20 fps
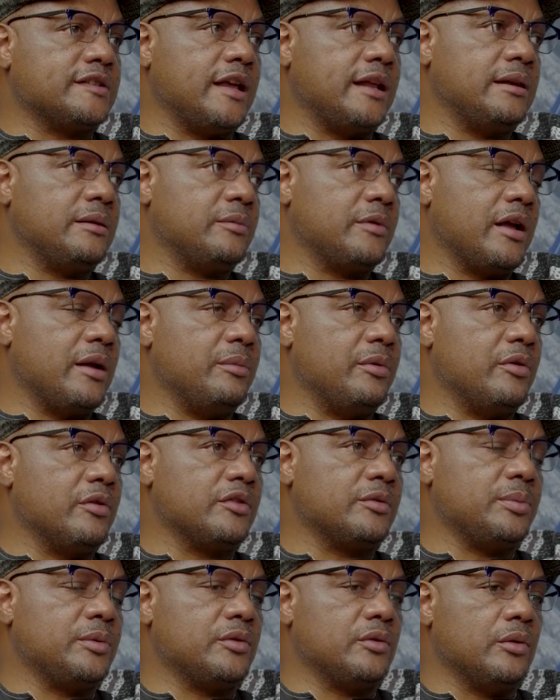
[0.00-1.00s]
Salim Gabi
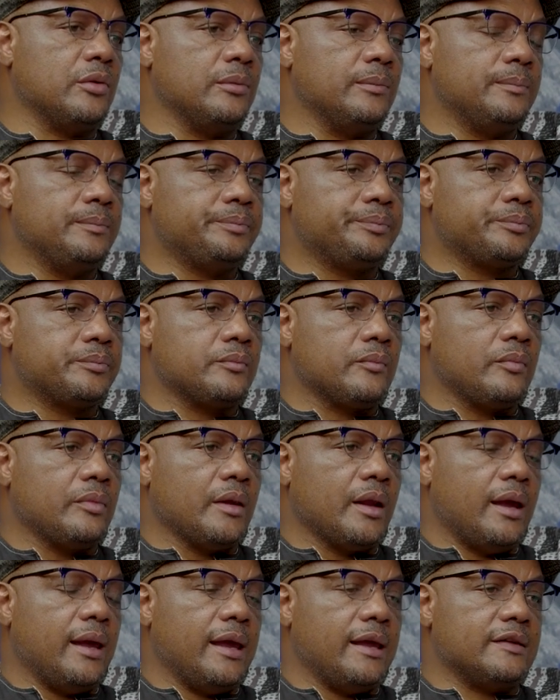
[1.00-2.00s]
Hospital,
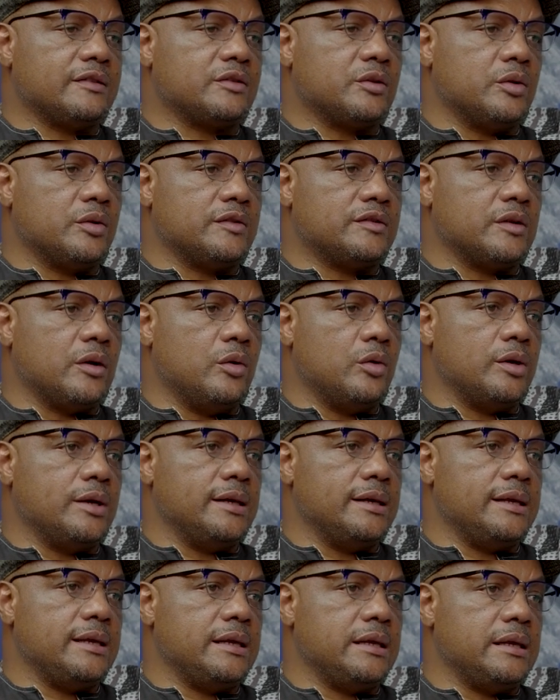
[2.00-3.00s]
has got
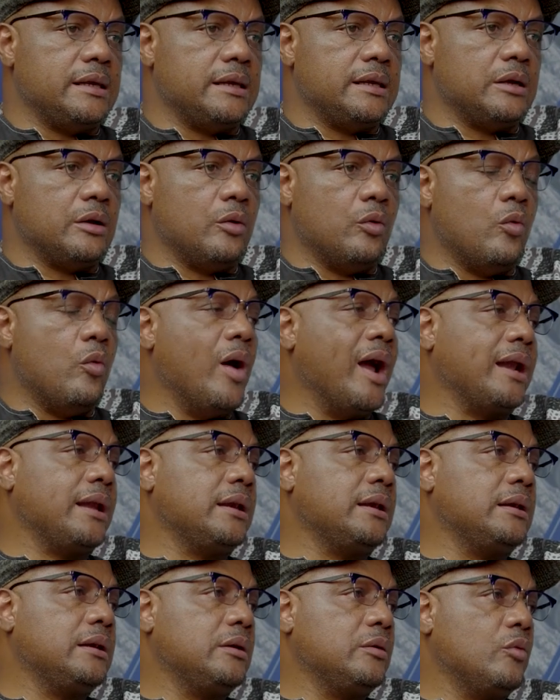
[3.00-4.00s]
only
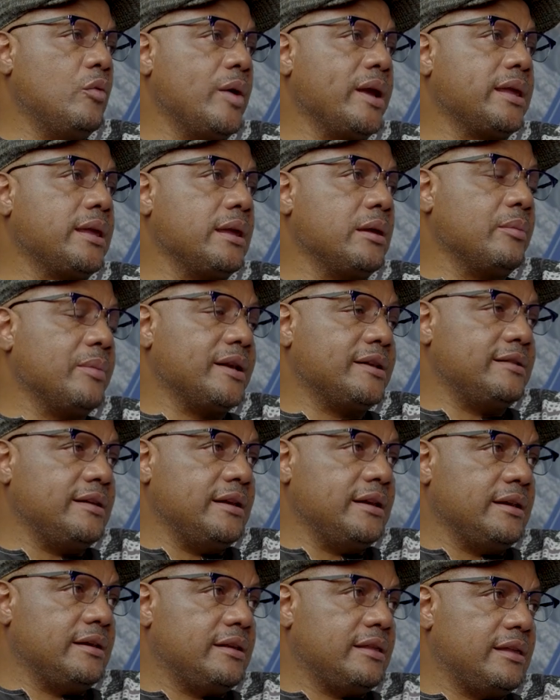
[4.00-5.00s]
one working
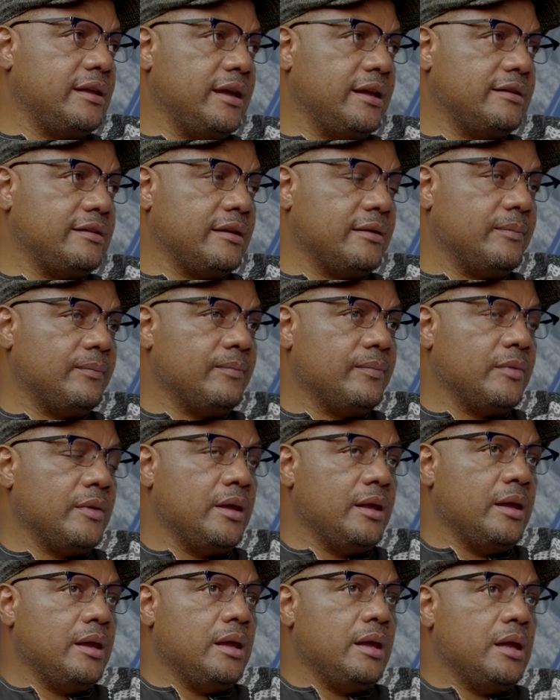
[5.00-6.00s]
maternity theatre.
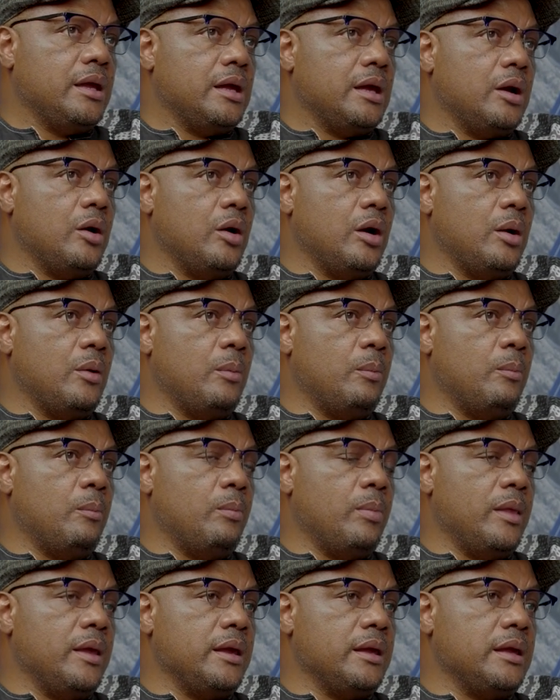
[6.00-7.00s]

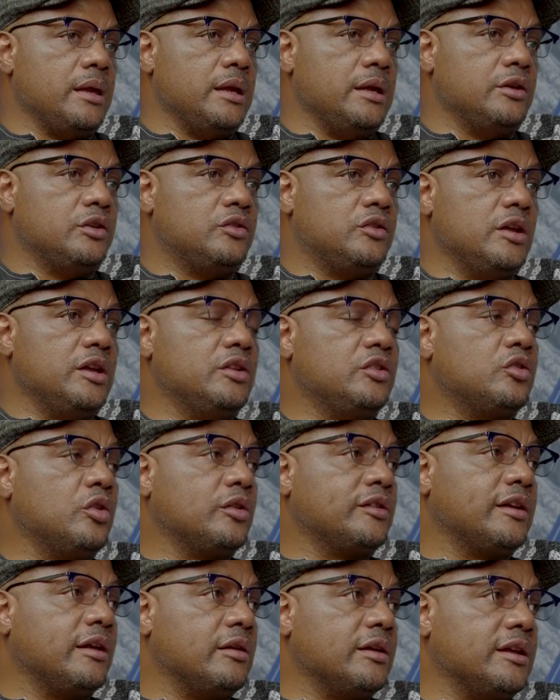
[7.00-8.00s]
In
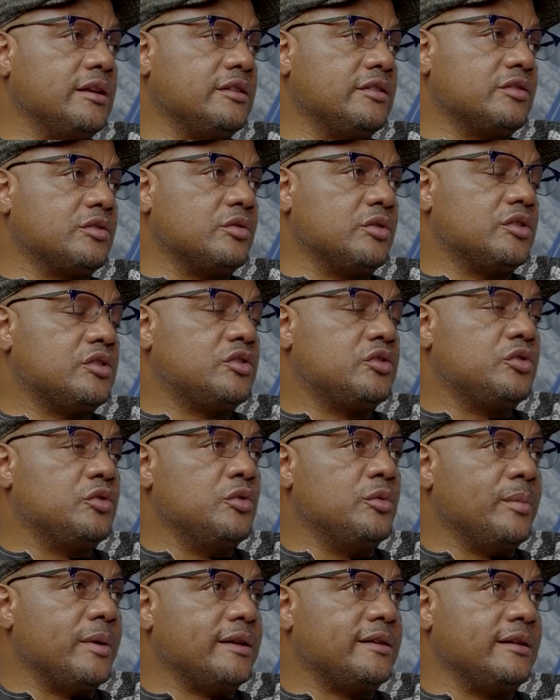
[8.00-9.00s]
total, it has got
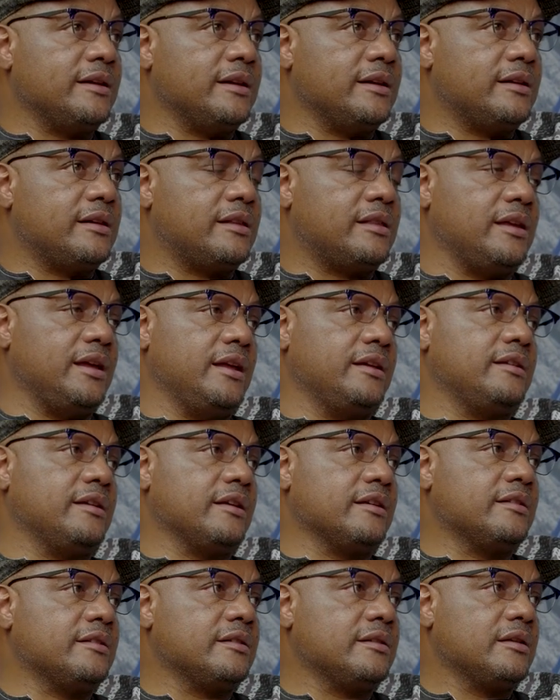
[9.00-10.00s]
two maternity
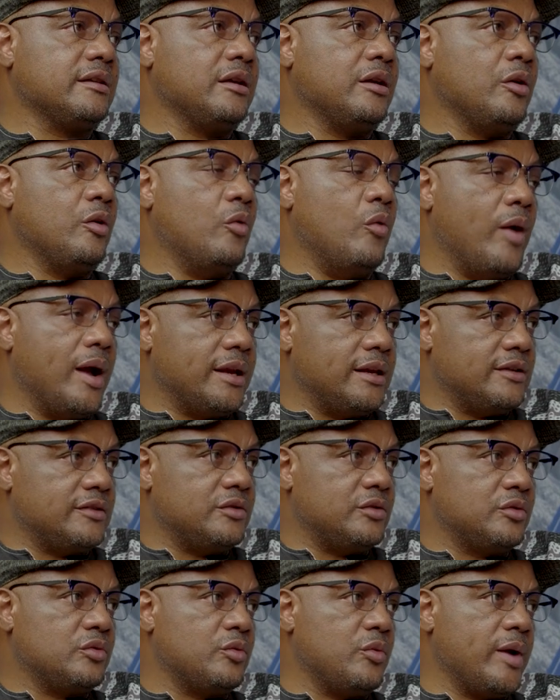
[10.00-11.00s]
theatres. One
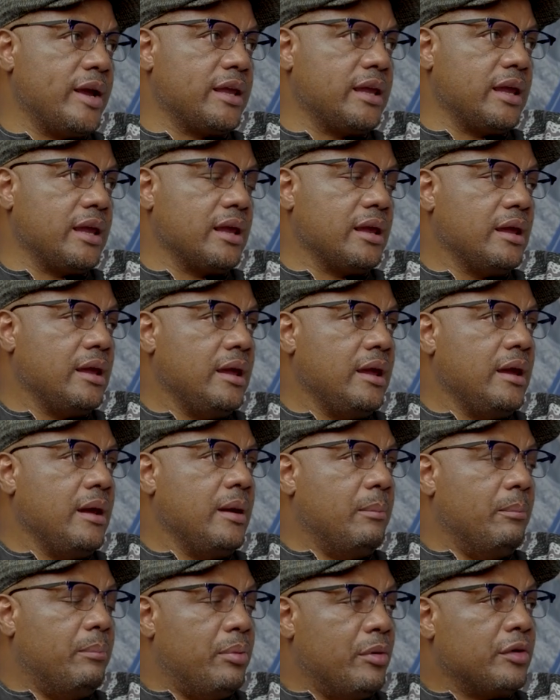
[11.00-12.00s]
is not working.
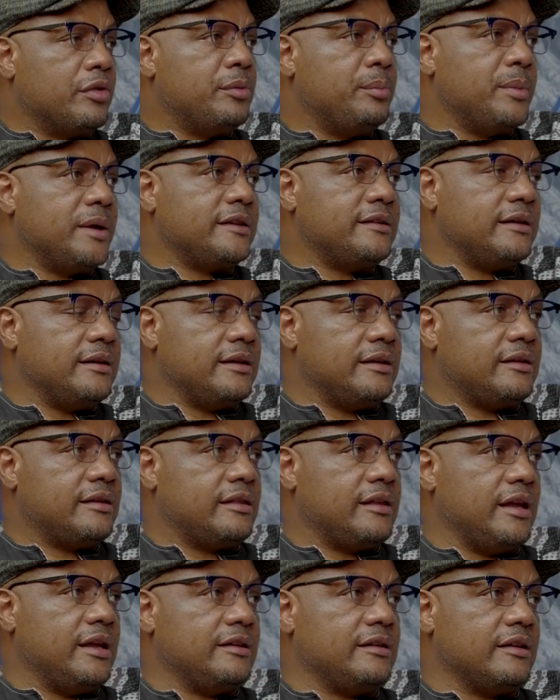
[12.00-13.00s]
Both
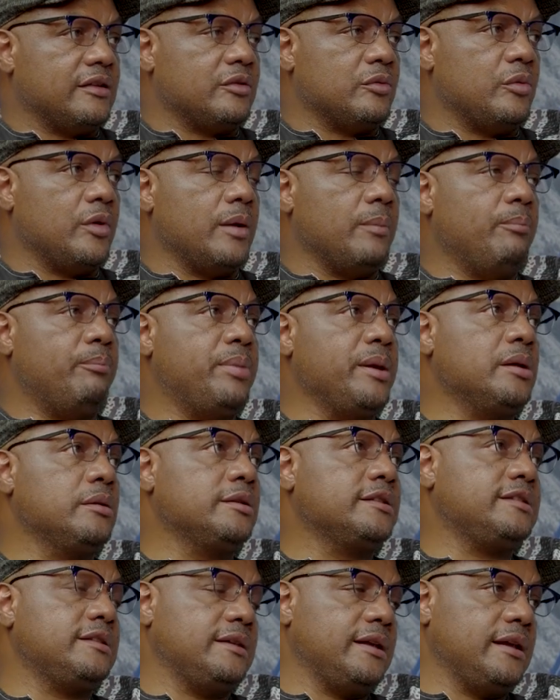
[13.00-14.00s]
maternity theatres were
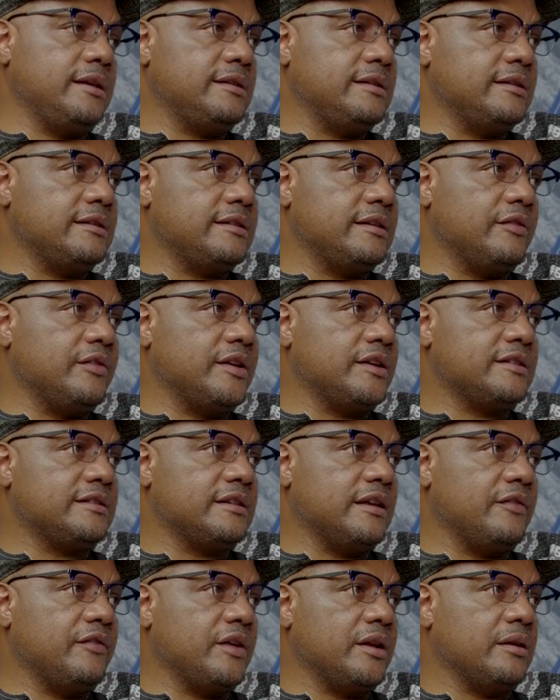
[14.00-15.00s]
built in
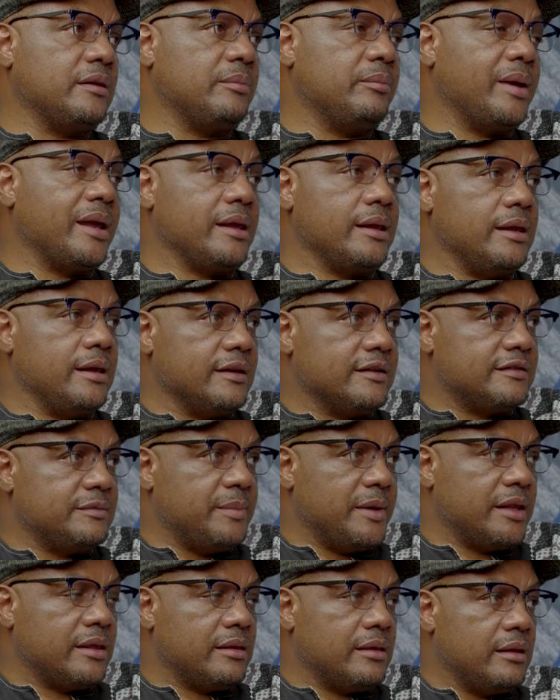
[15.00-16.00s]
1977 by Ian
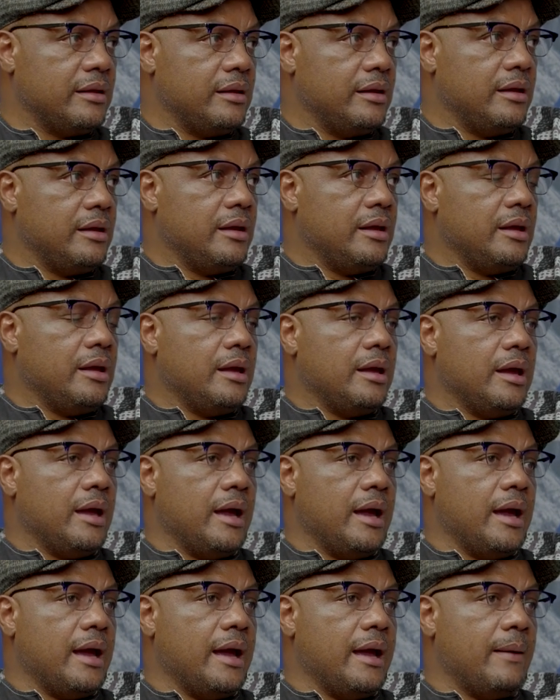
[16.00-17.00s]
Smith.
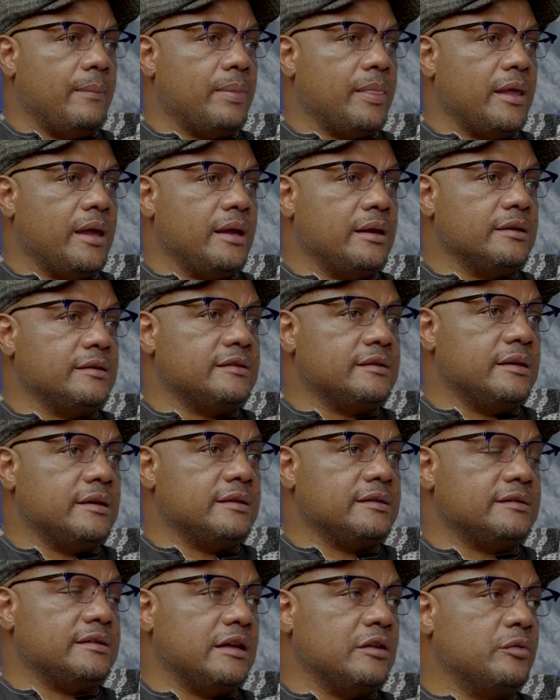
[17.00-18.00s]
And
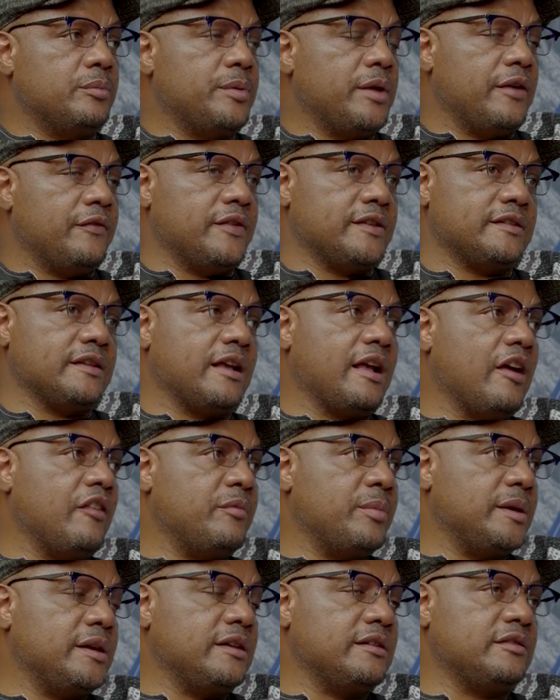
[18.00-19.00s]
ZANU-PF as a
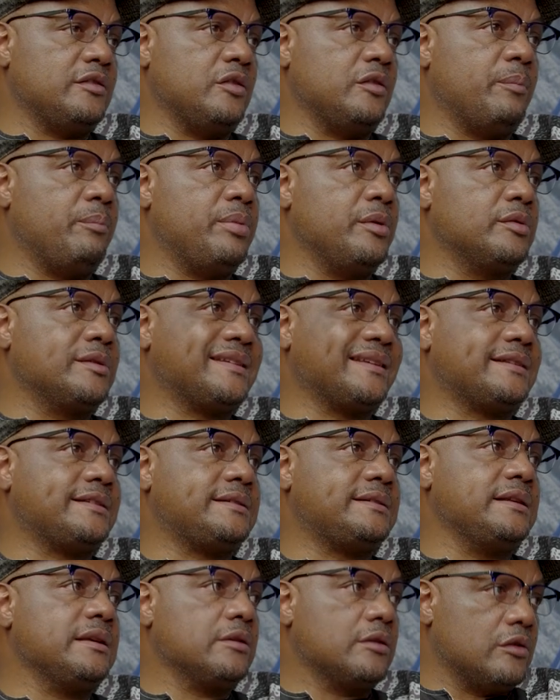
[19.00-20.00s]
government has not built a
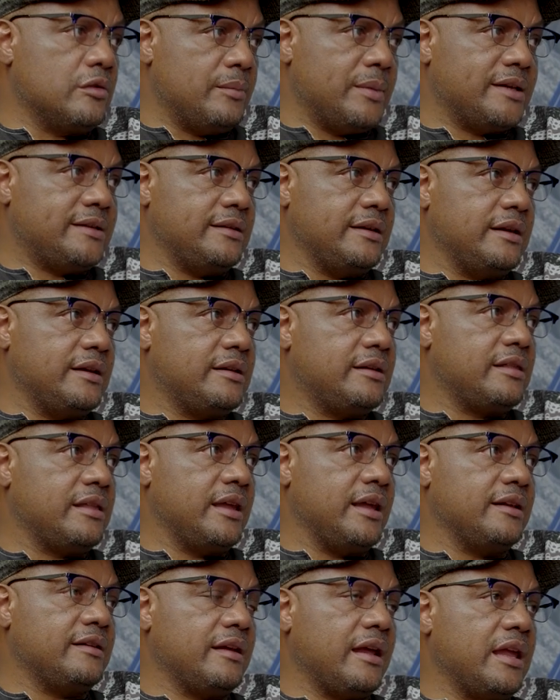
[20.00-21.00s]
single maternity
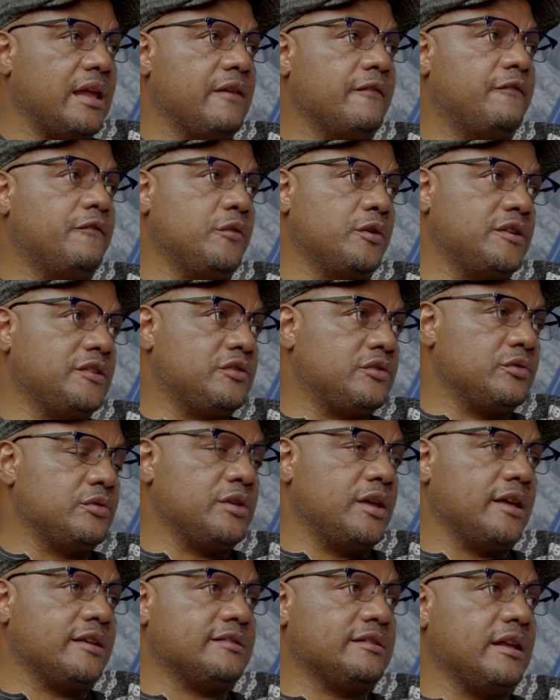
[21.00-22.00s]
theatre in 42
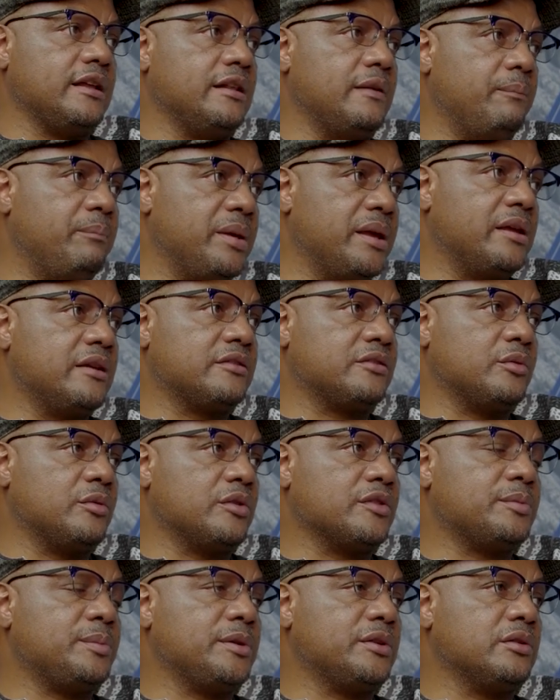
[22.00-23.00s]
years at the biggest
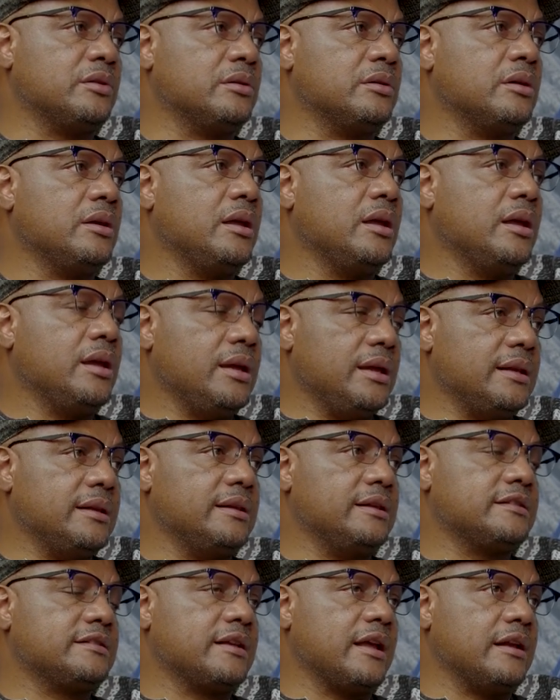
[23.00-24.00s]
hospital
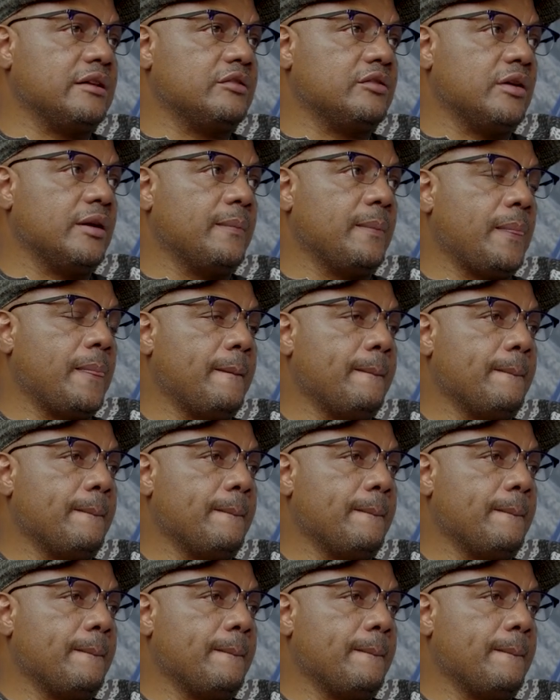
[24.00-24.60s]
in this country.